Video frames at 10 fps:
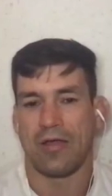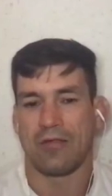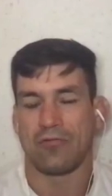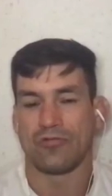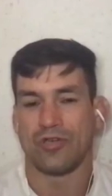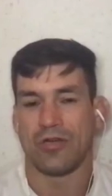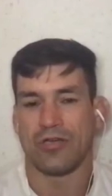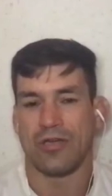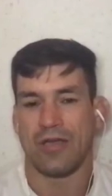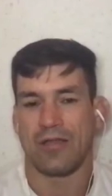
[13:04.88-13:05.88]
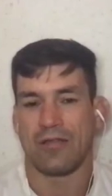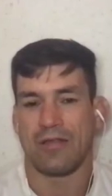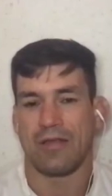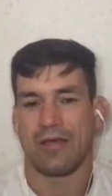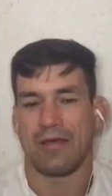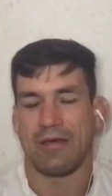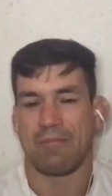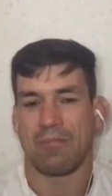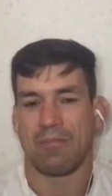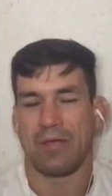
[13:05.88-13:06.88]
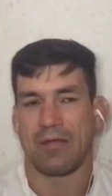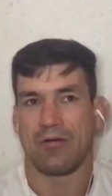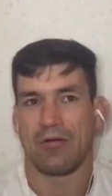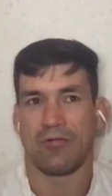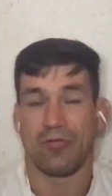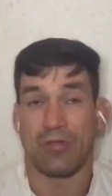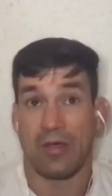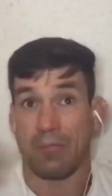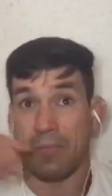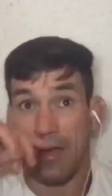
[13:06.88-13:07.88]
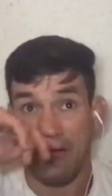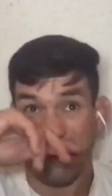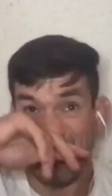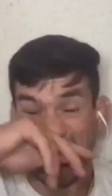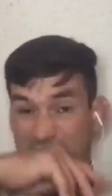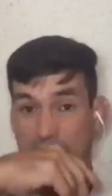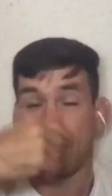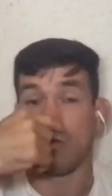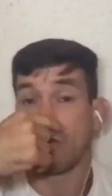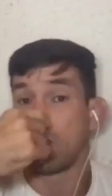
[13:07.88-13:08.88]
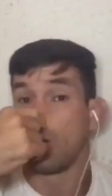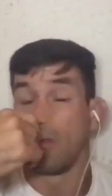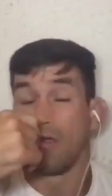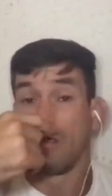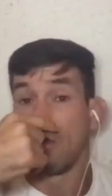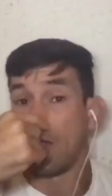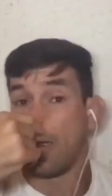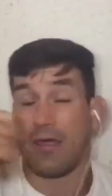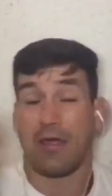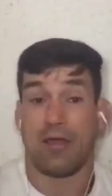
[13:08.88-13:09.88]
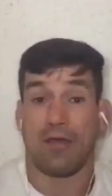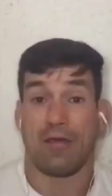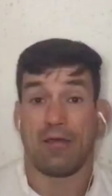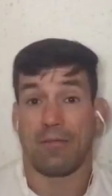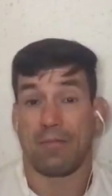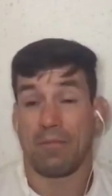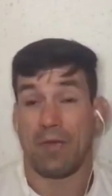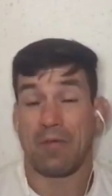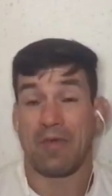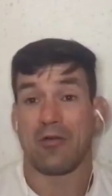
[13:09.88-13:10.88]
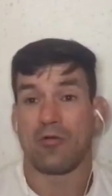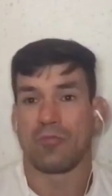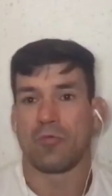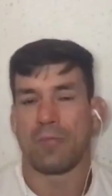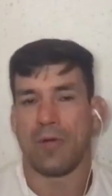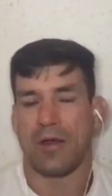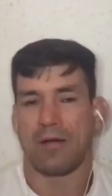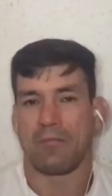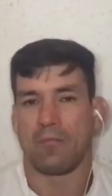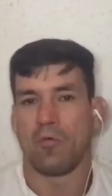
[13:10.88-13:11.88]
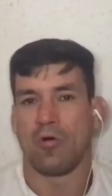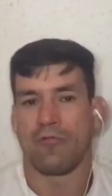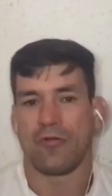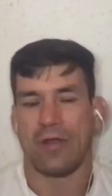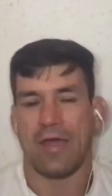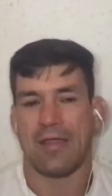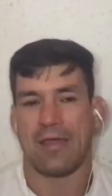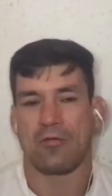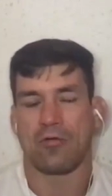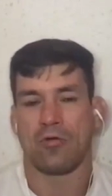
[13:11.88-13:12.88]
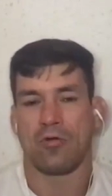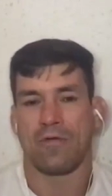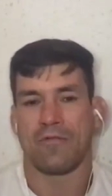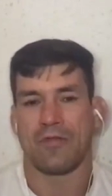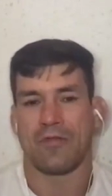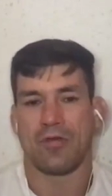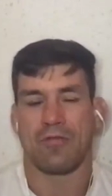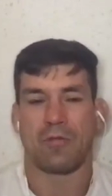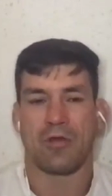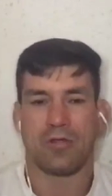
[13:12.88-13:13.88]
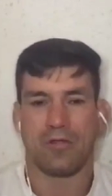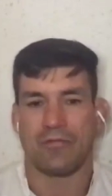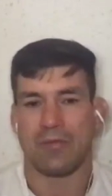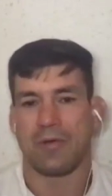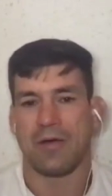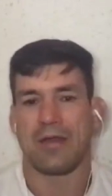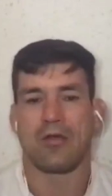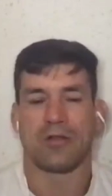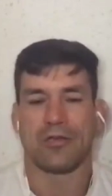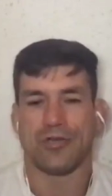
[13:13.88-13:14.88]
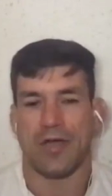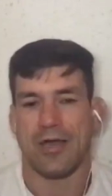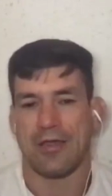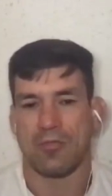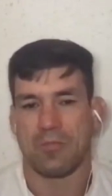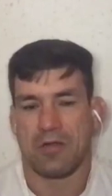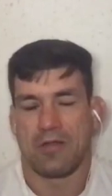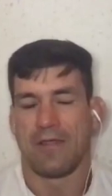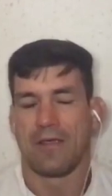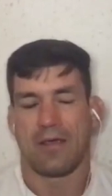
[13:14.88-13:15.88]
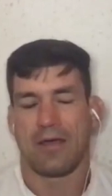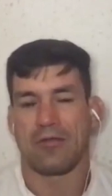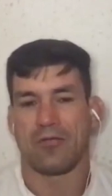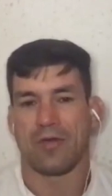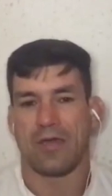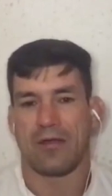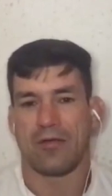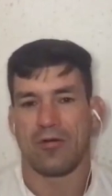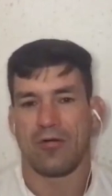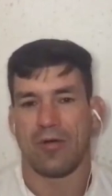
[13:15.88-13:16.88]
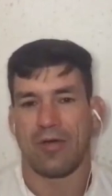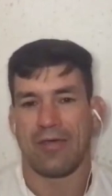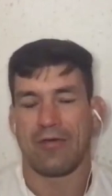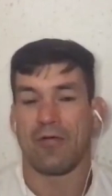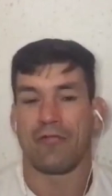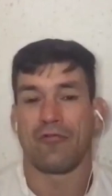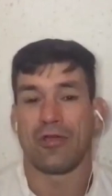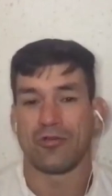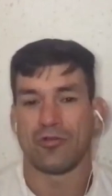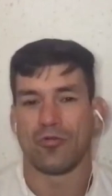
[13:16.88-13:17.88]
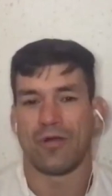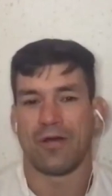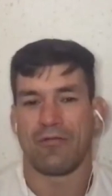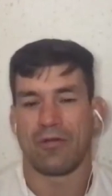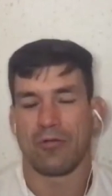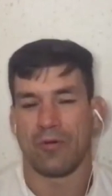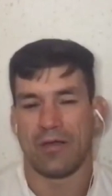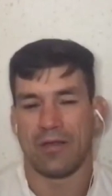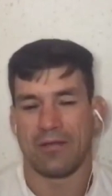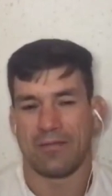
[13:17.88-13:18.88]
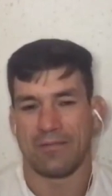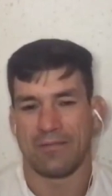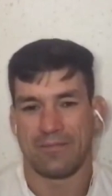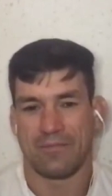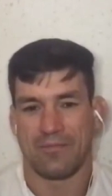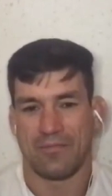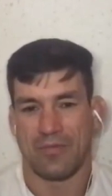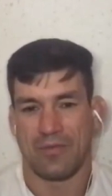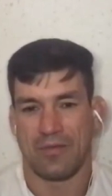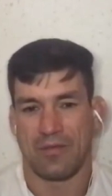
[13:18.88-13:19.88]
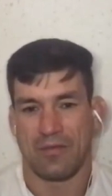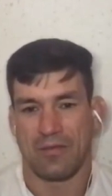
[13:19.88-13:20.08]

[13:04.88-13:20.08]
don't judge him uh, you know saying bad things i just uh, maybe he could prepare more for that. I don't know if it's just because of the money or the challenge, but I don't care. You know, you are free to do wherever you want. Uh,